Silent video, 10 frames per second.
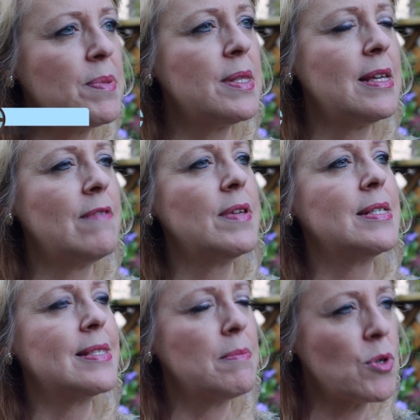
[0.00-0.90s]
believe
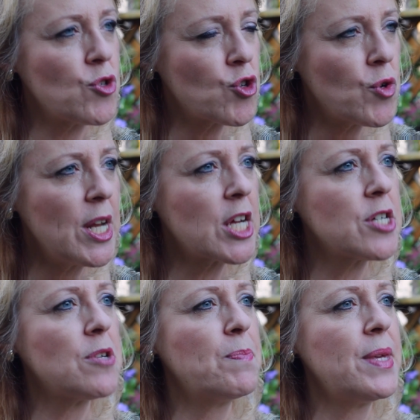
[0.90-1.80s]
is the most
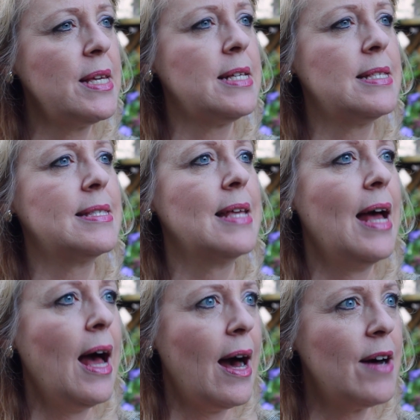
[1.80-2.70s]
critical piece
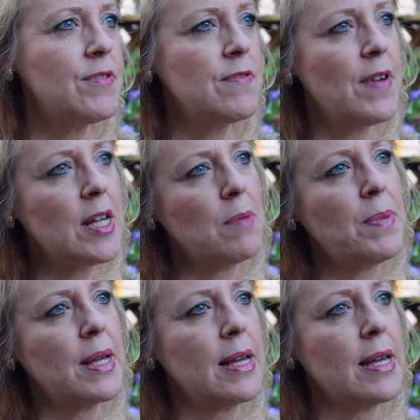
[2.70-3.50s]
of developing